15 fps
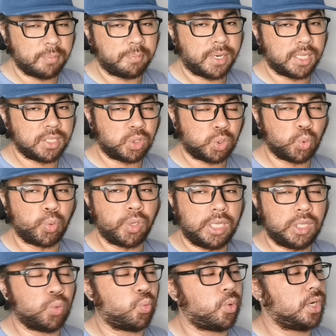tripod
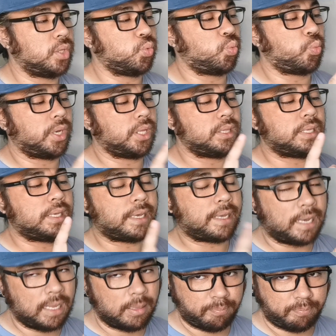2-in-1 with
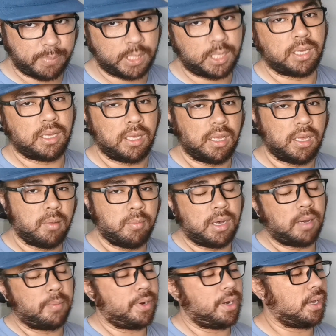clip
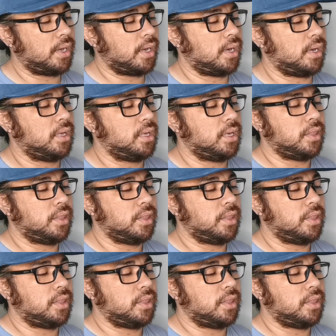mga palaga.